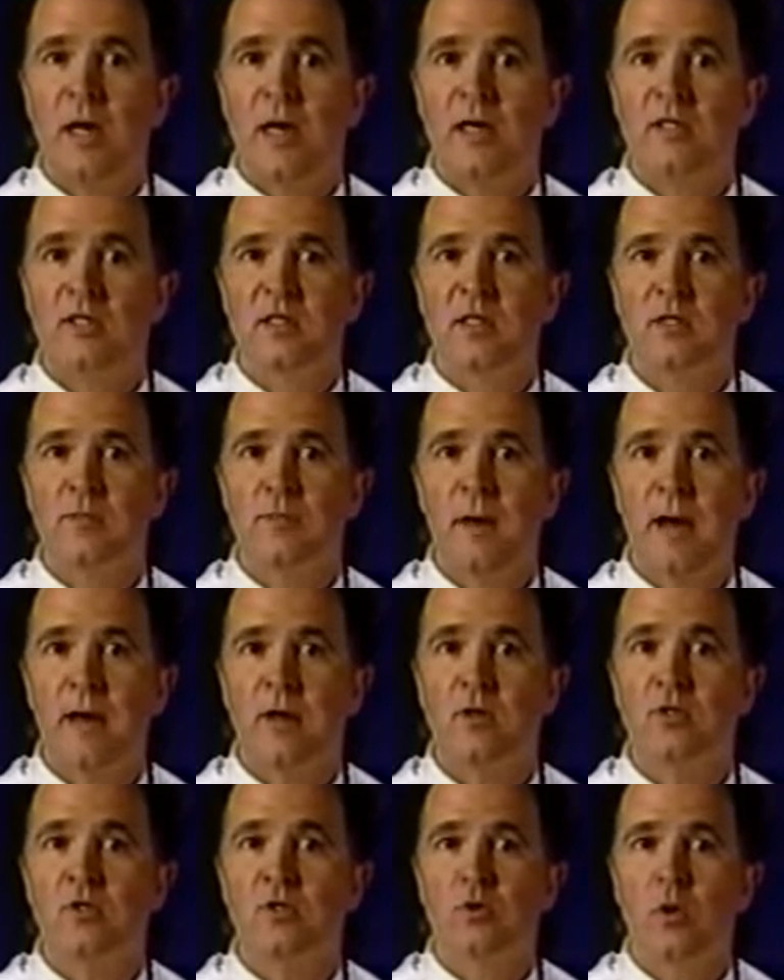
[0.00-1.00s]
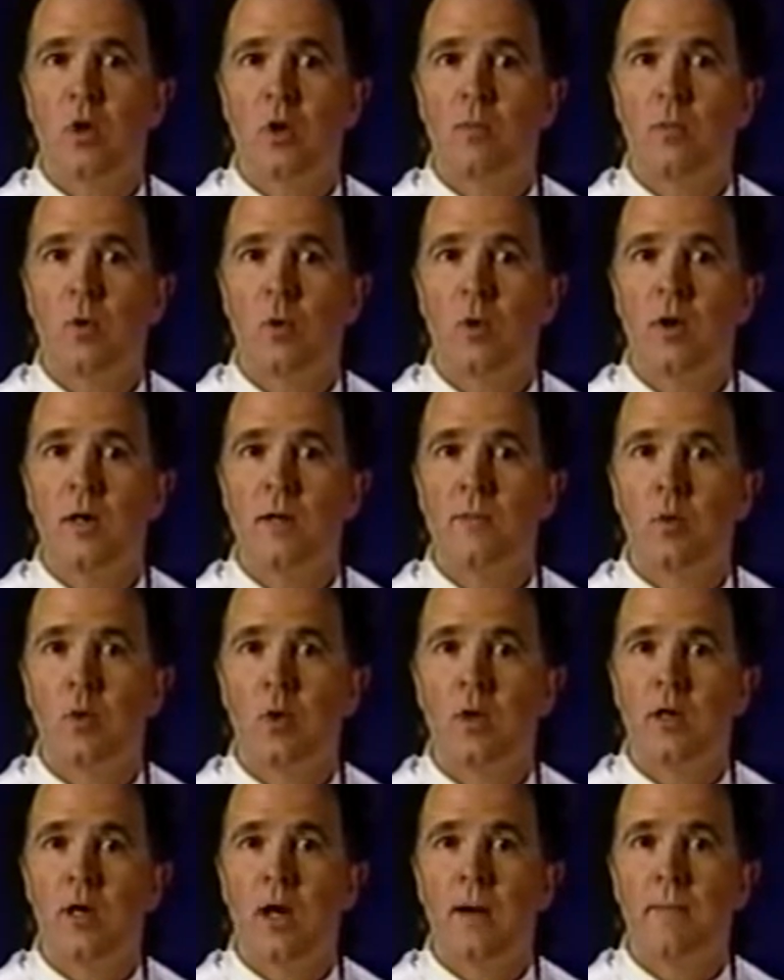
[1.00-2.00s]
as these patterns grow more and
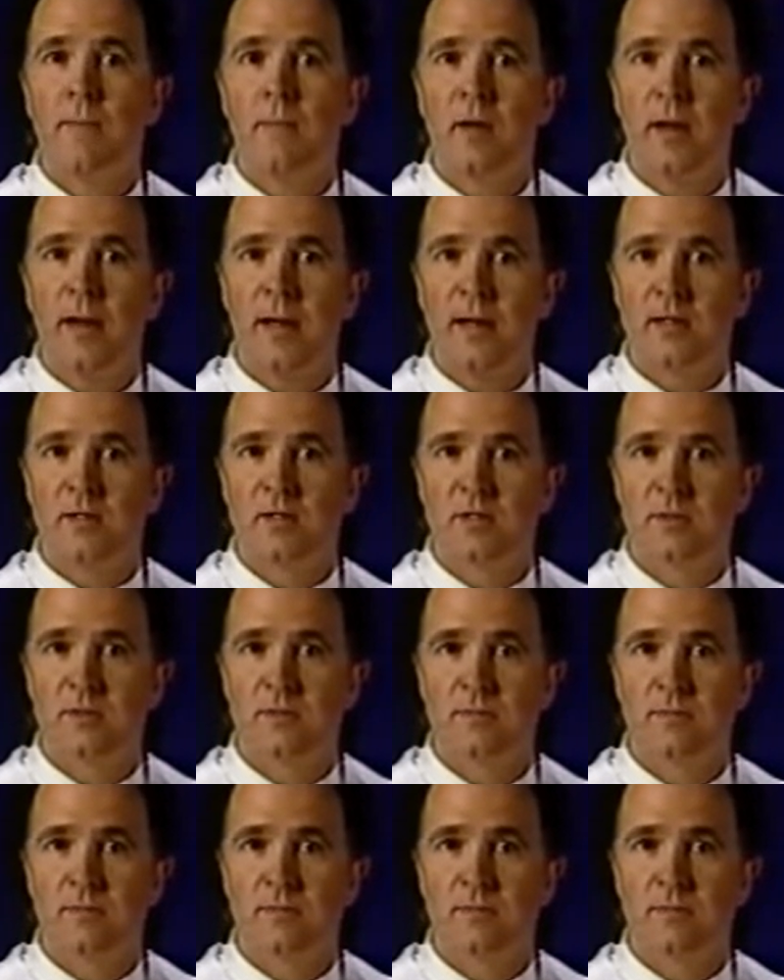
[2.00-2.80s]
more complex.